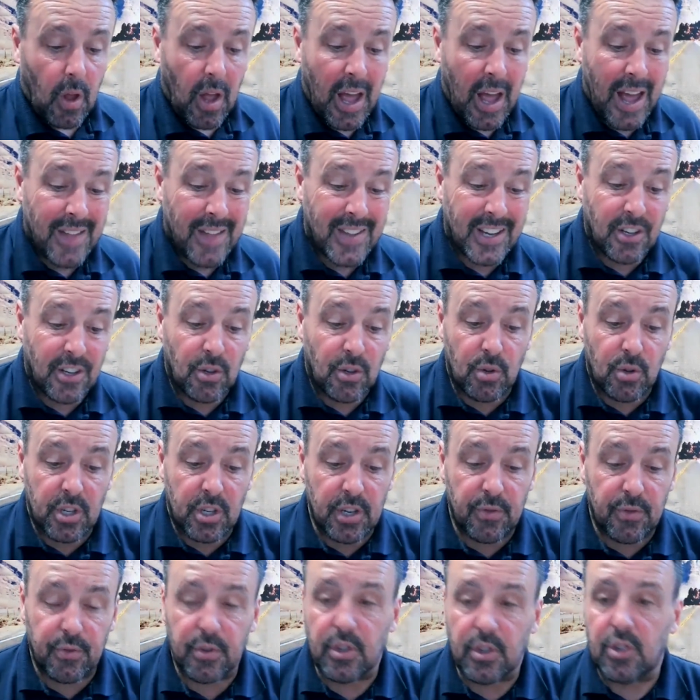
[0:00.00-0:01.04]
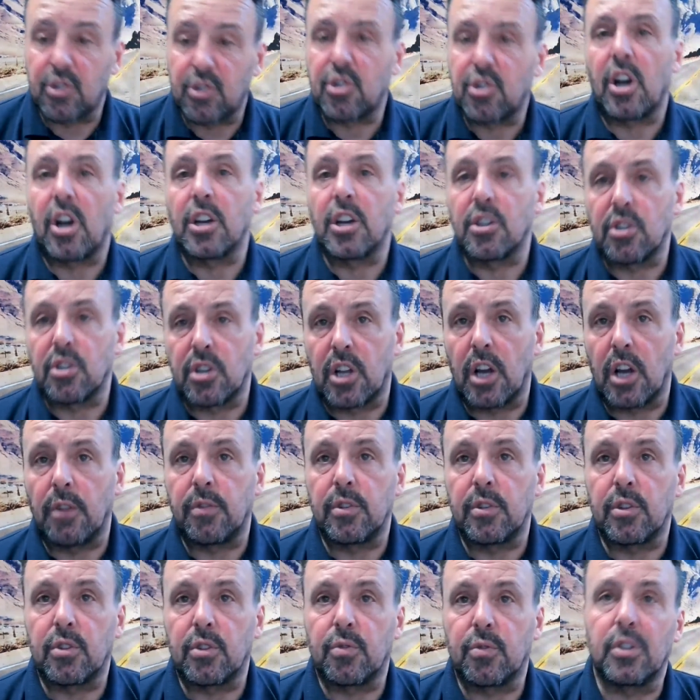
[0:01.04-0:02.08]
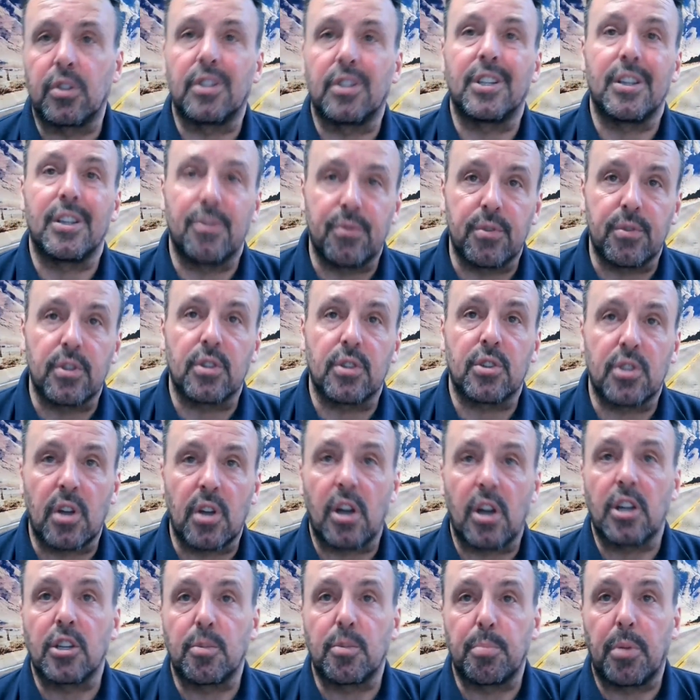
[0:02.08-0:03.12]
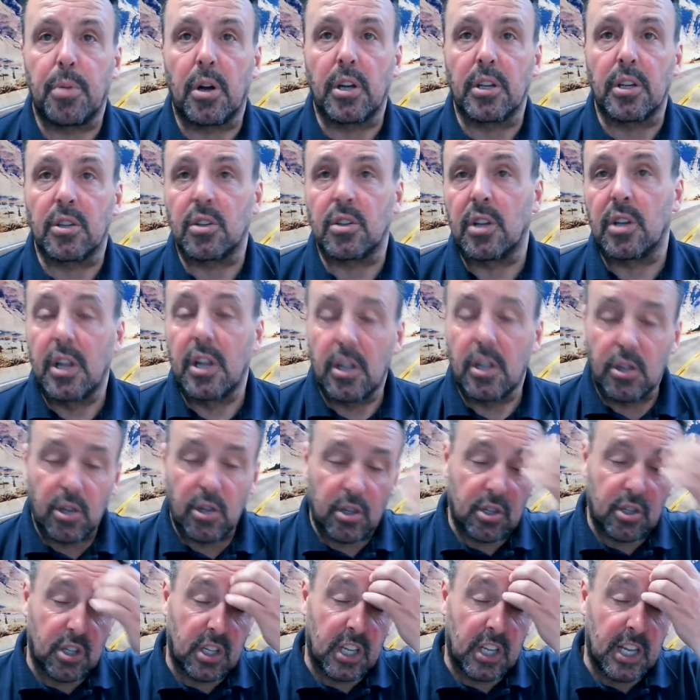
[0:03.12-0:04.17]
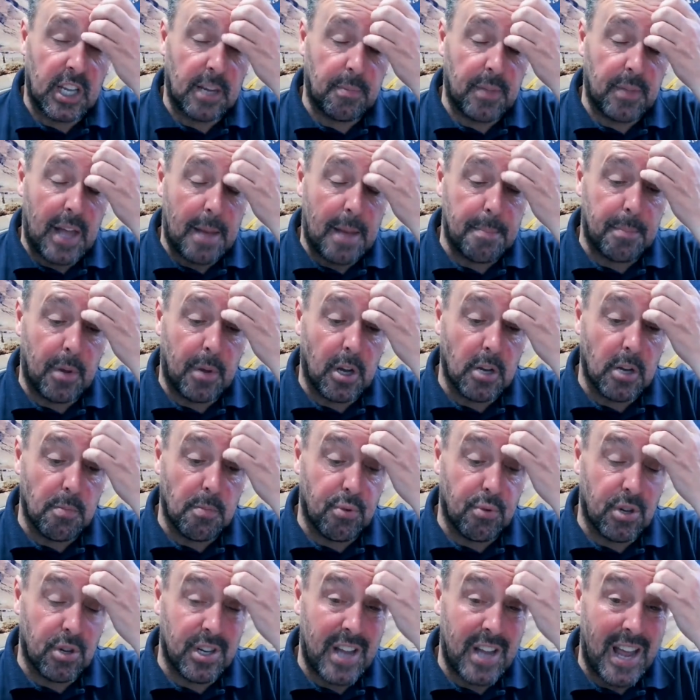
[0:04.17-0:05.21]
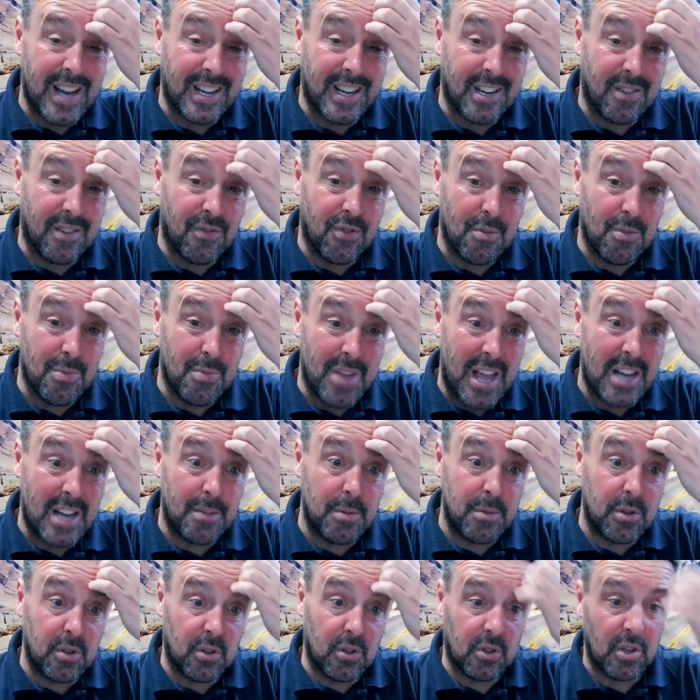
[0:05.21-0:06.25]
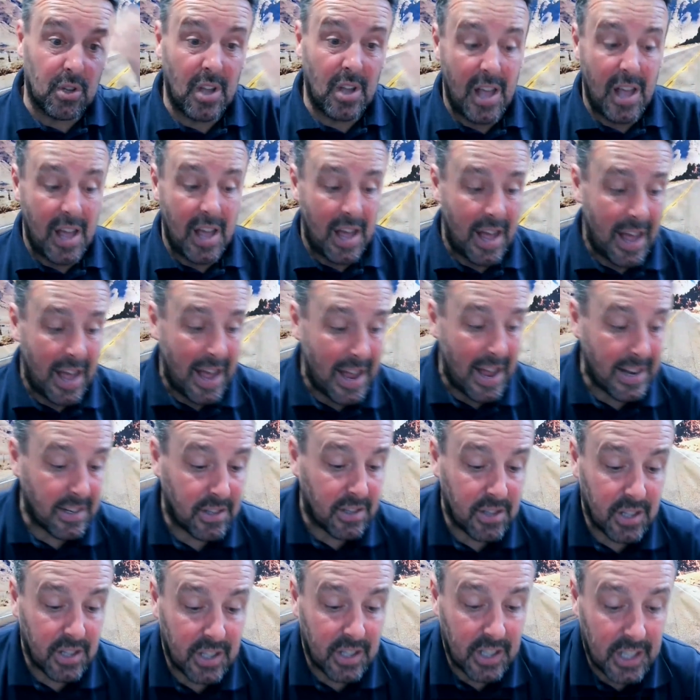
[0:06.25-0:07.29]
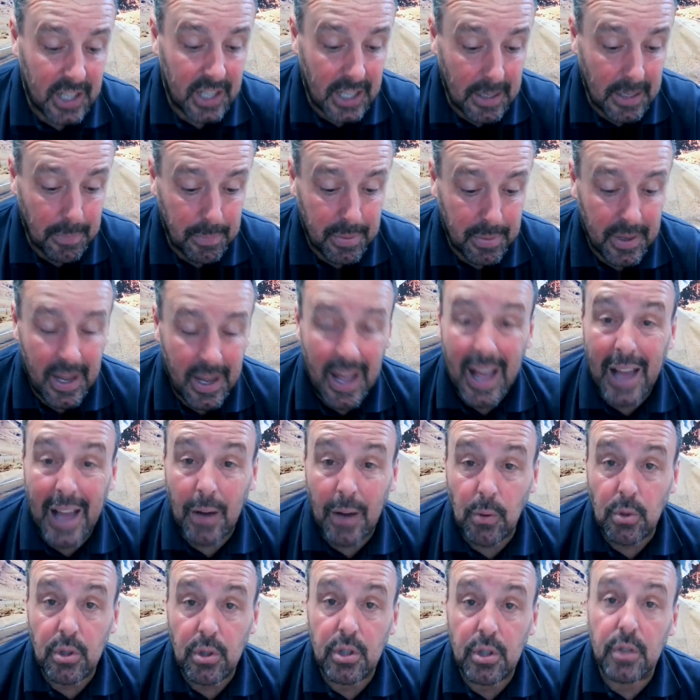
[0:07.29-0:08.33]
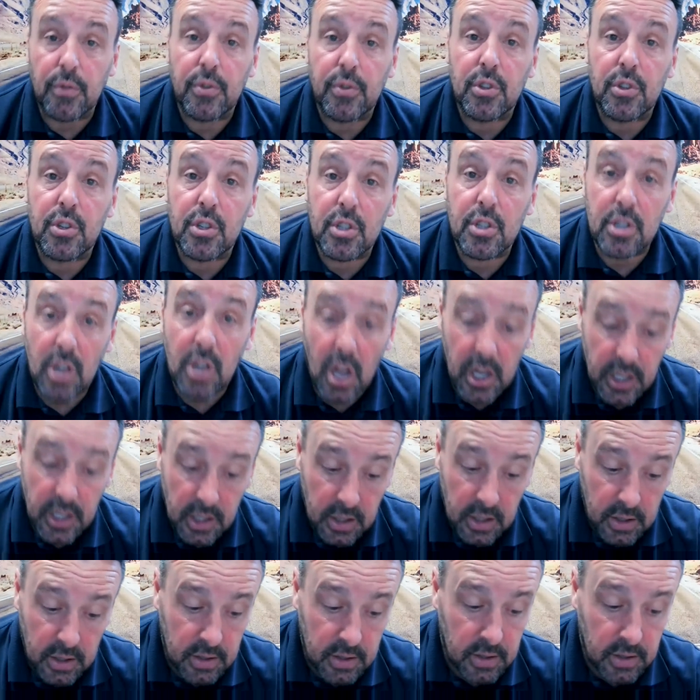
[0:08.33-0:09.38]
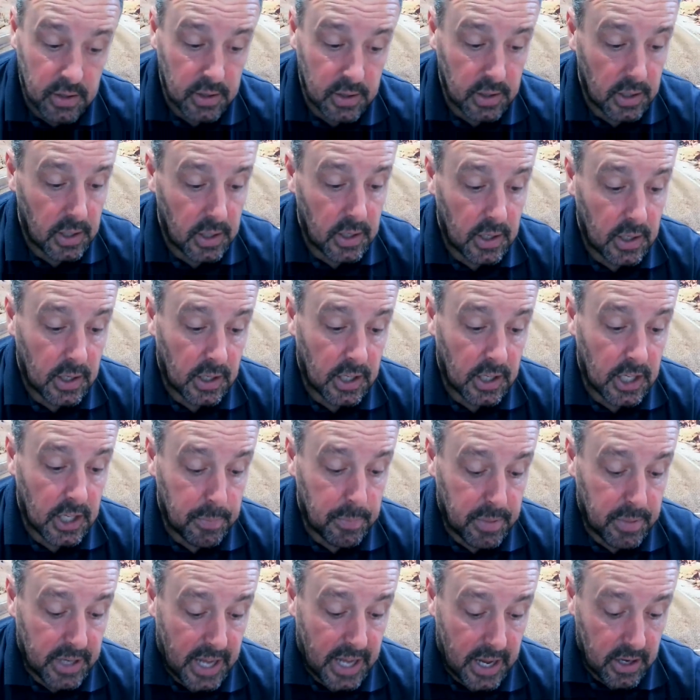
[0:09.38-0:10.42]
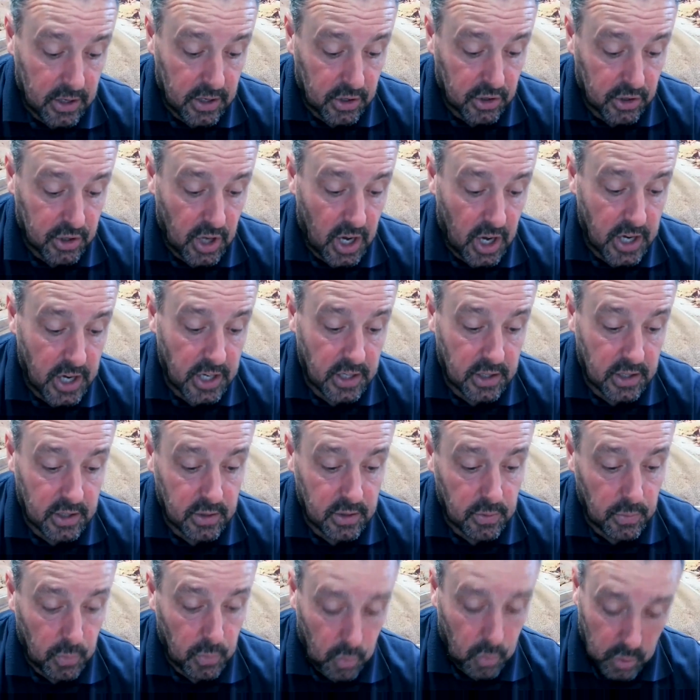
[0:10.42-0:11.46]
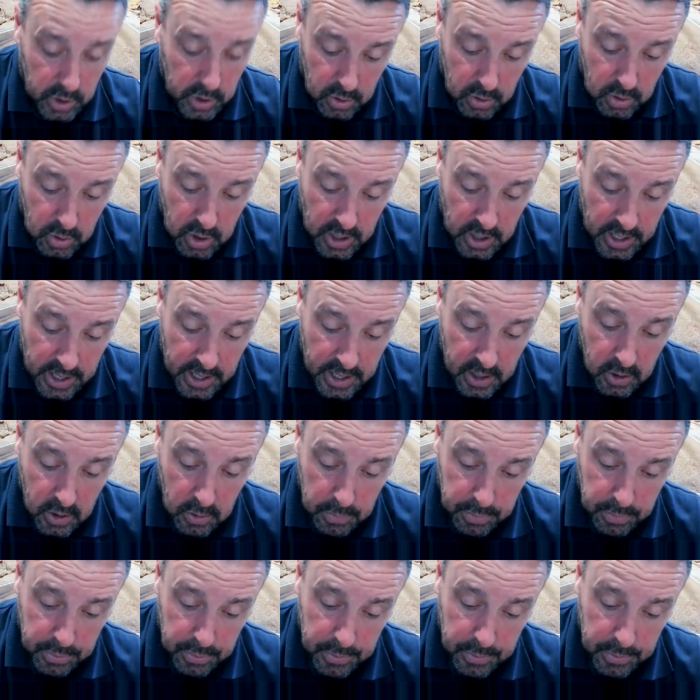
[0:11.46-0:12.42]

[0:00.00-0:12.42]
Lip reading: And they do different size covers for different size bikes, just to keep that bike protected from the elements and to keep it out of sight. Keep it out of sight will help.